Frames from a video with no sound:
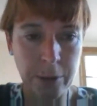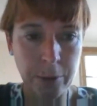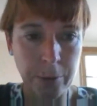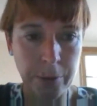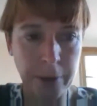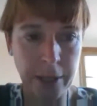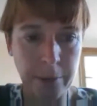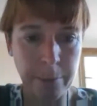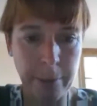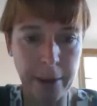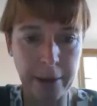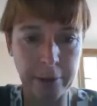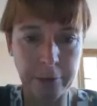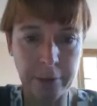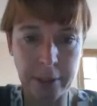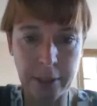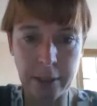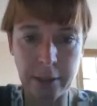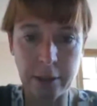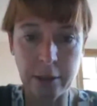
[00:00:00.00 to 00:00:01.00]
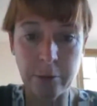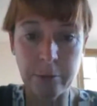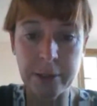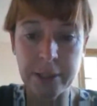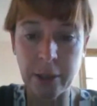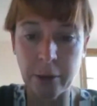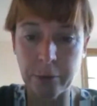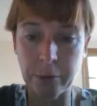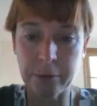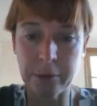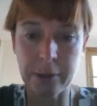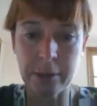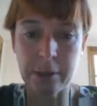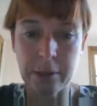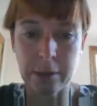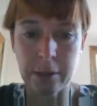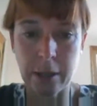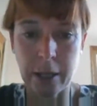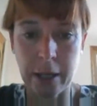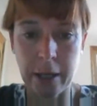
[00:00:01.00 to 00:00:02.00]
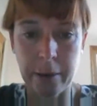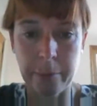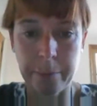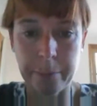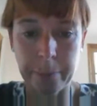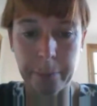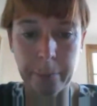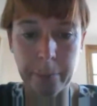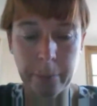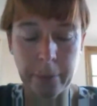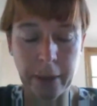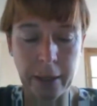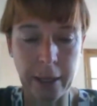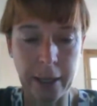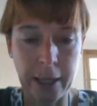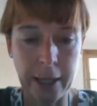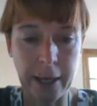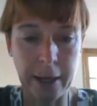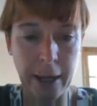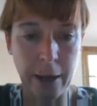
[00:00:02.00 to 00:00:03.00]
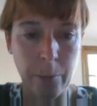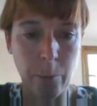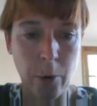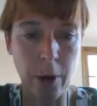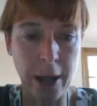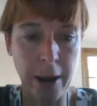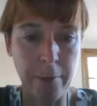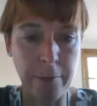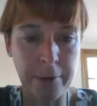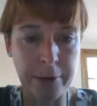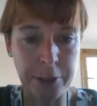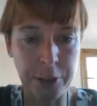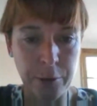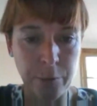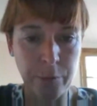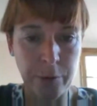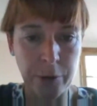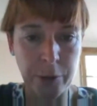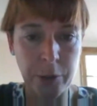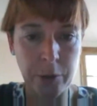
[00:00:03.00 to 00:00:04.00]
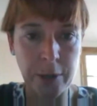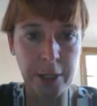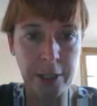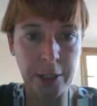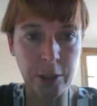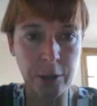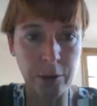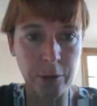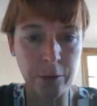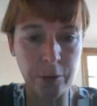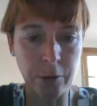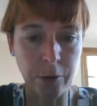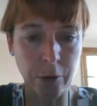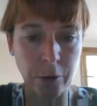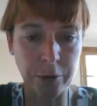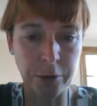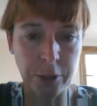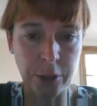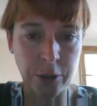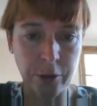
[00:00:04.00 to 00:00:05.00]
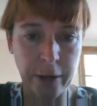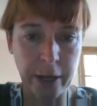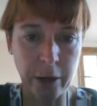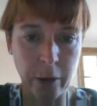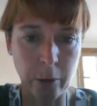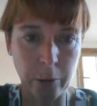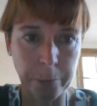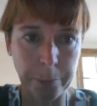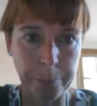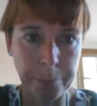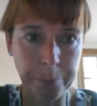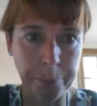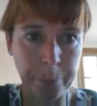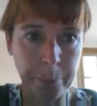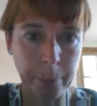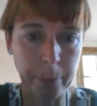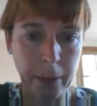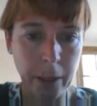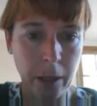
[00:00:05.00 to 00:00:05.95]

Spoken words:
you'll be talking about the results and what areas you feel you need to concentrate on.